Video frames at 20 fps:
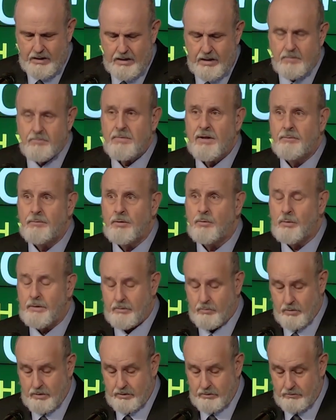Maybe we
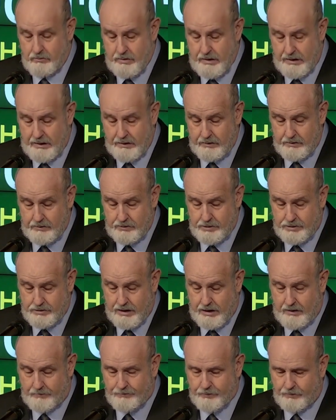were
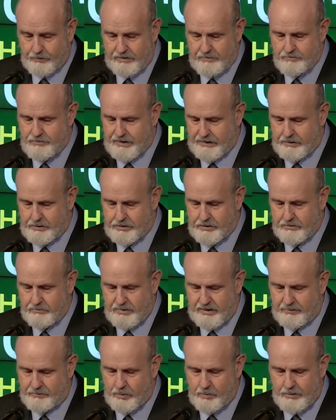sharp or impatient.
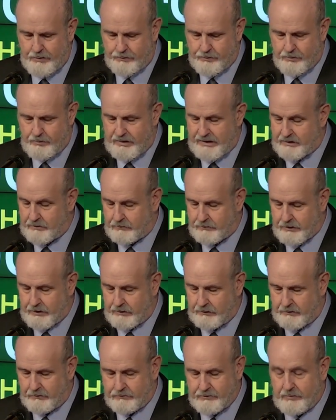Maybe we threw an
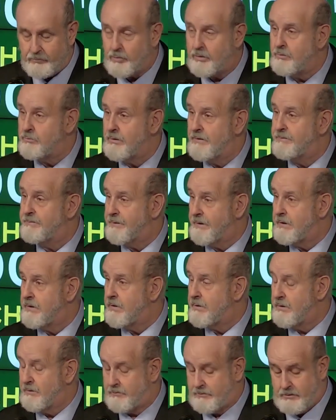insult at someone we
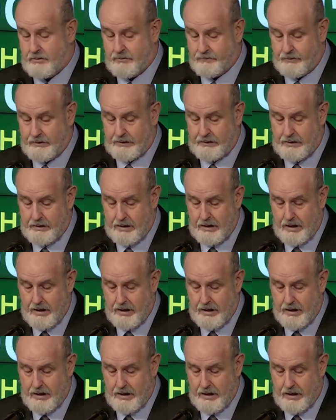figured deserved it.